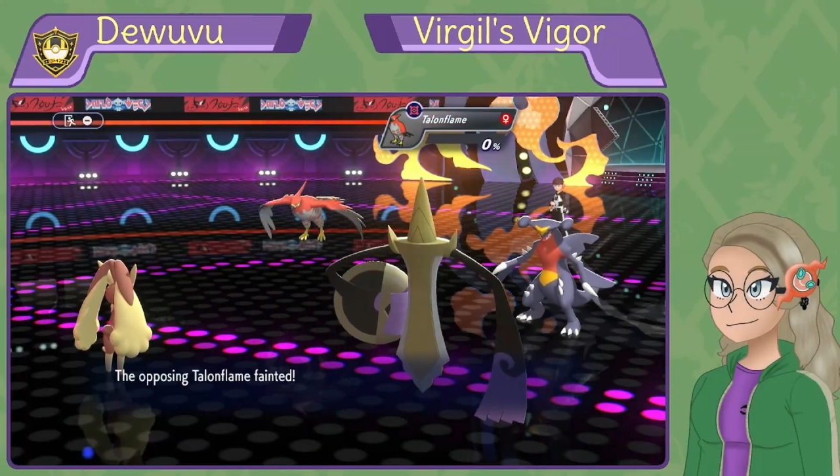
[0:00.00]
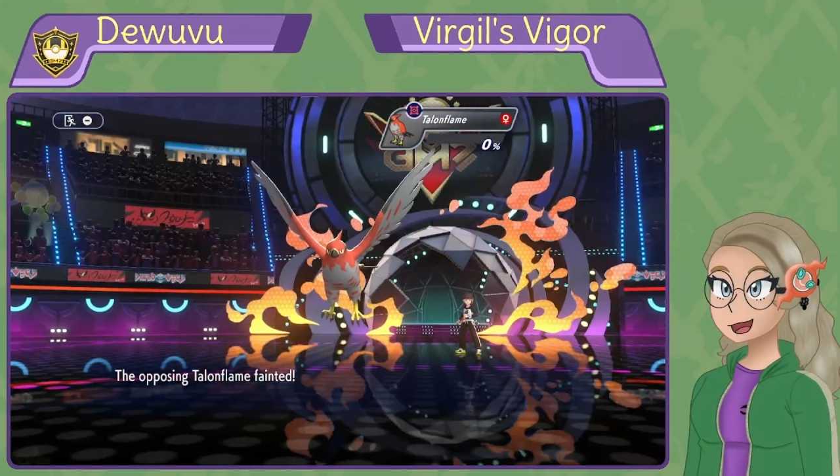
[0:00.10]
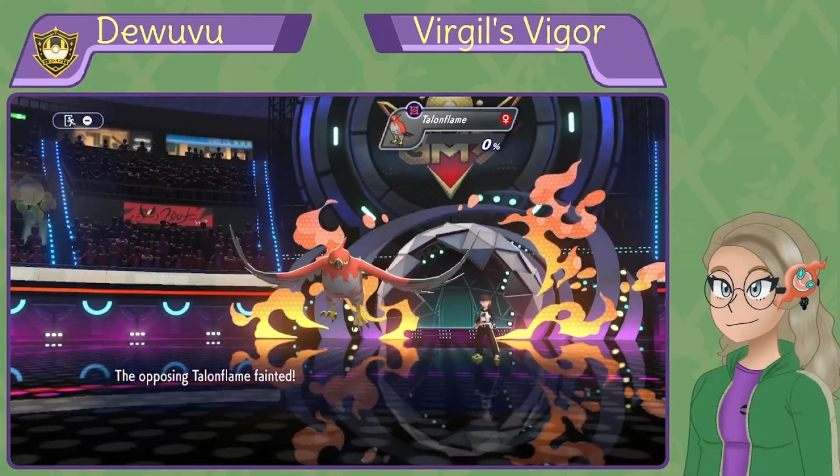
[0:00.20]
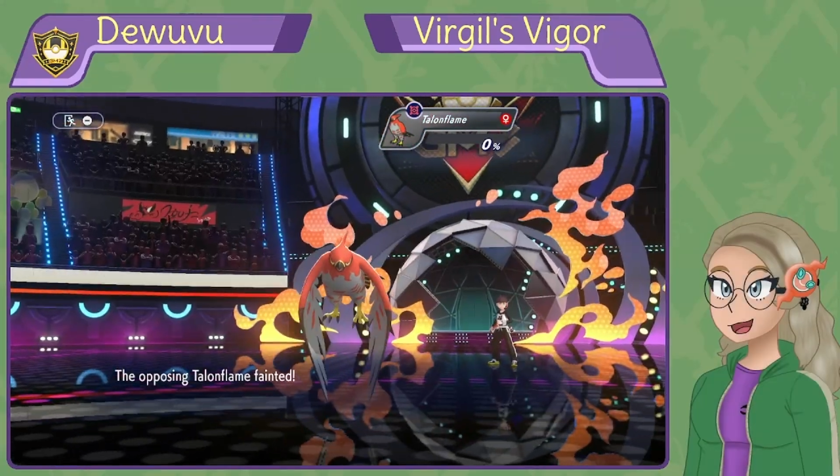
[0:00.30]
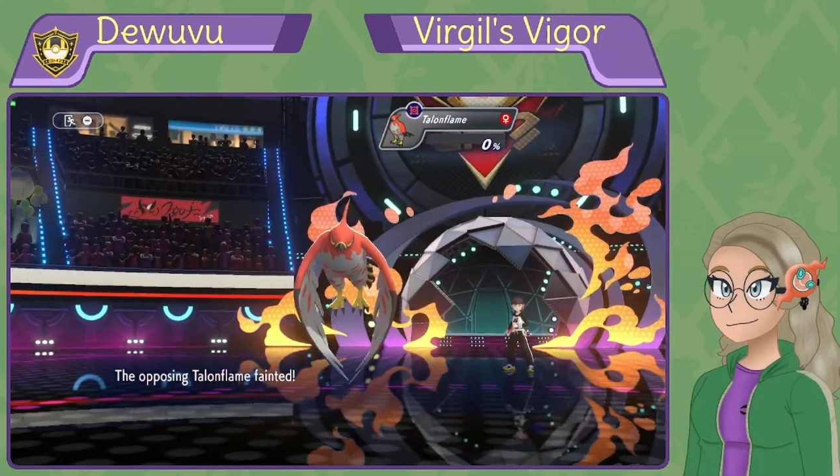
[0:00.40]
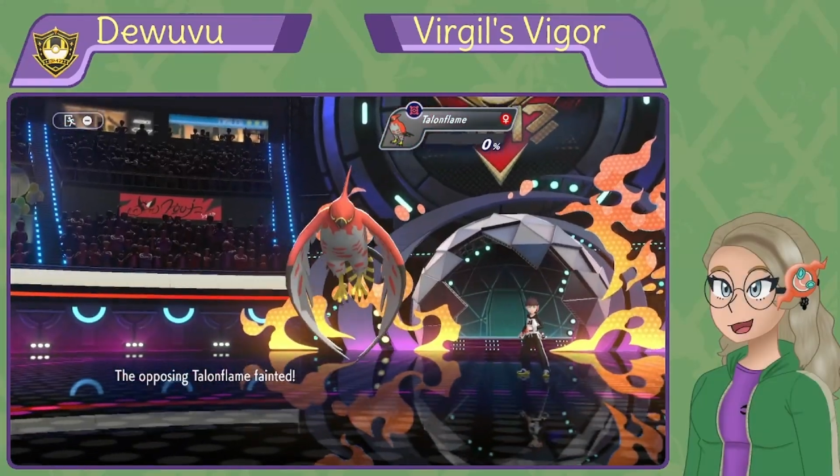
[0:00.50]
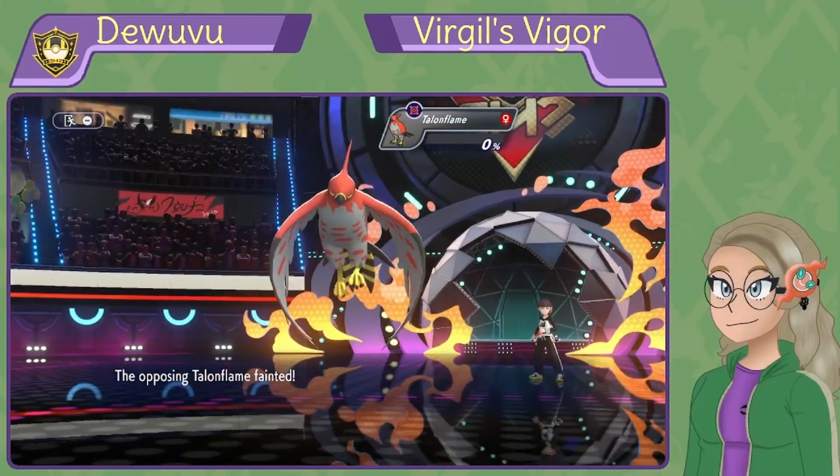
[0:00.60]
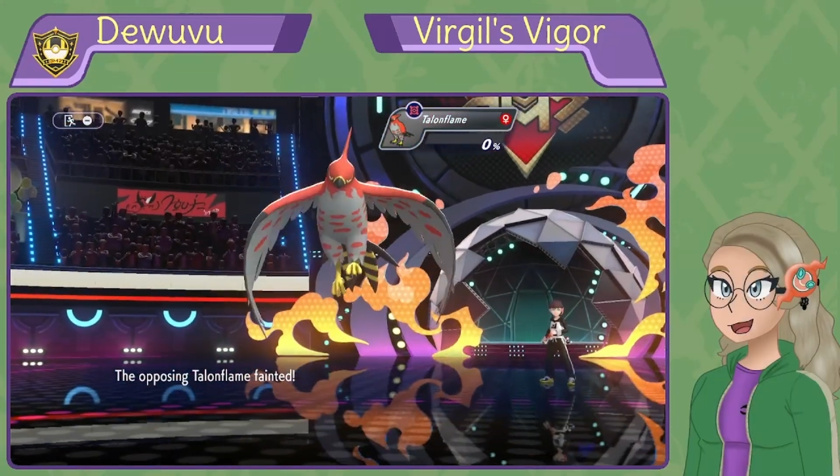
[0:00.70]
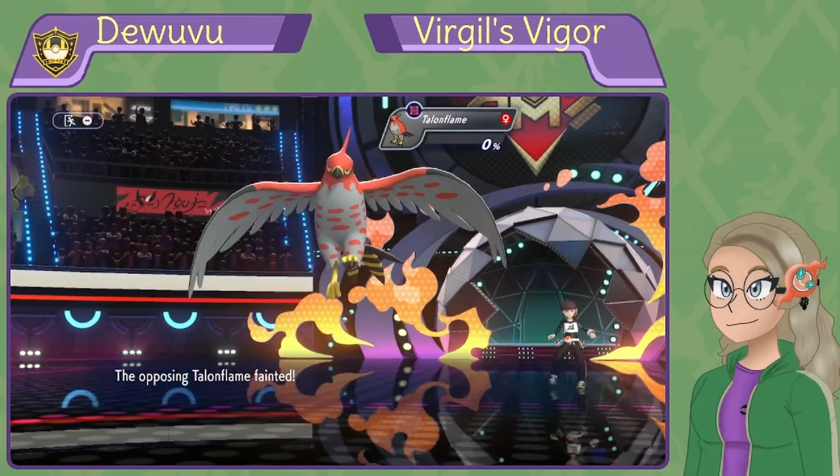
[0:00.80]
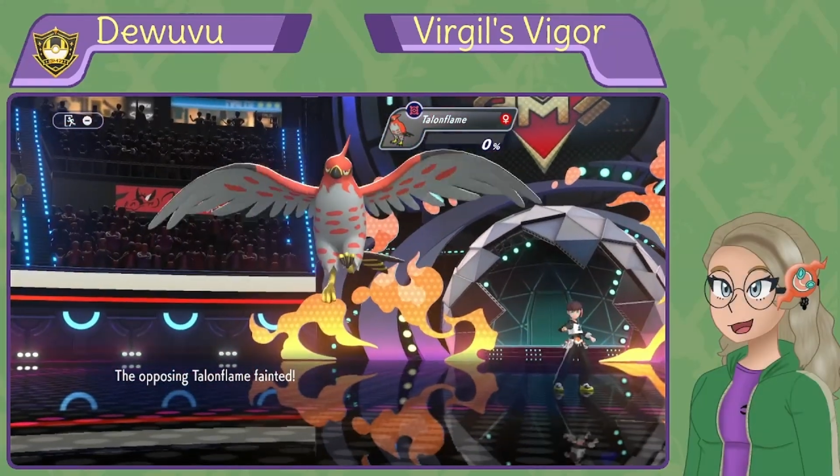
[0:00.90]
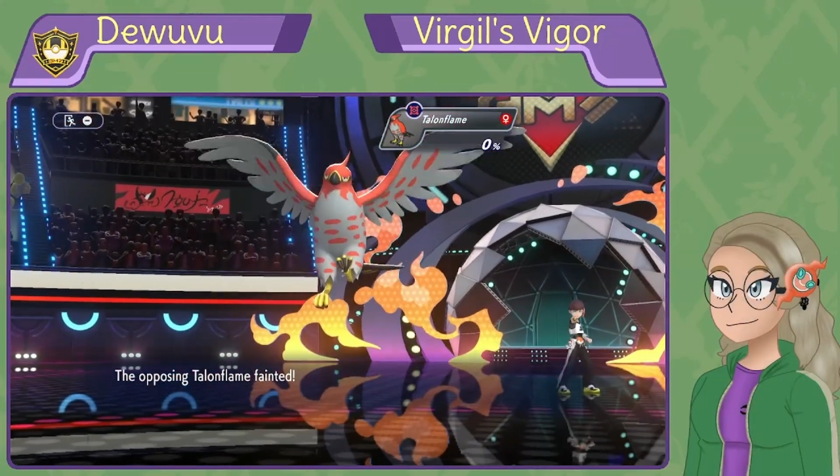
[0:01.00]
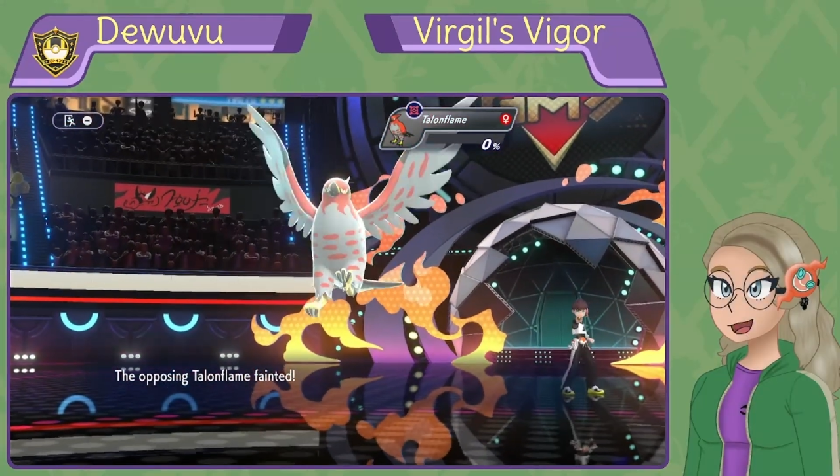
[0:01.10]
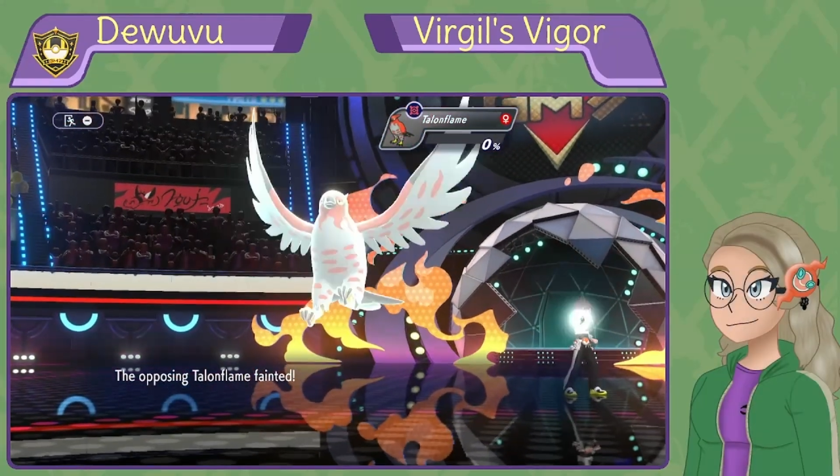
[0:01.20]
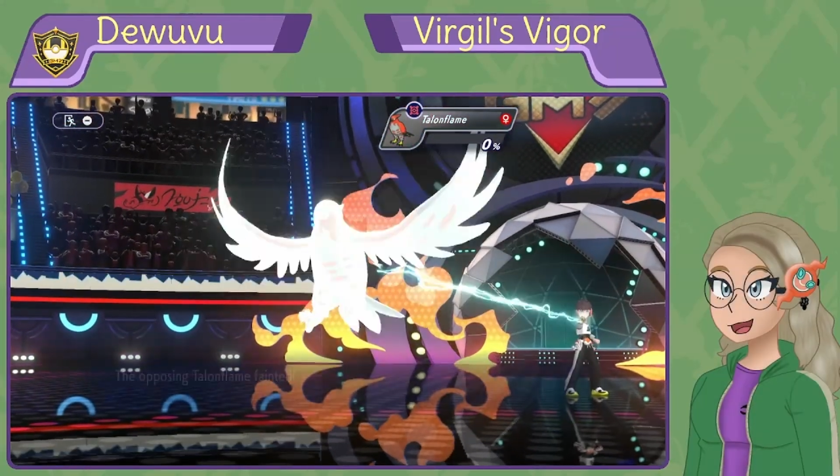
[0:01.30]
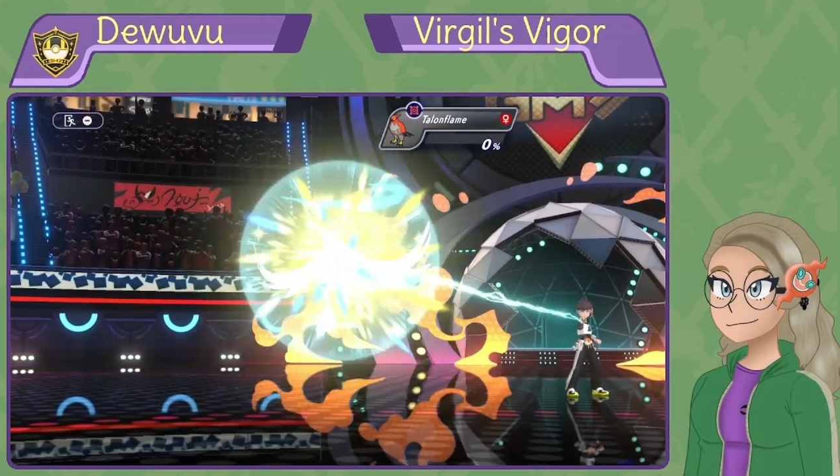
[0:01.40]
hit right at the
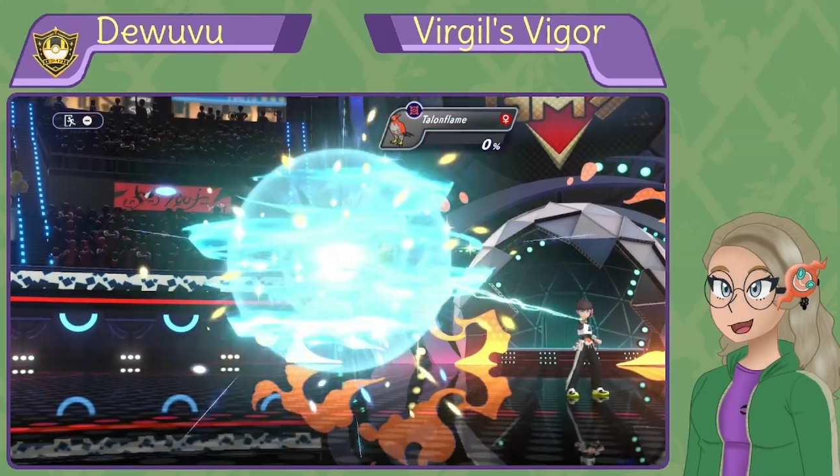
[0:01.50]
end there.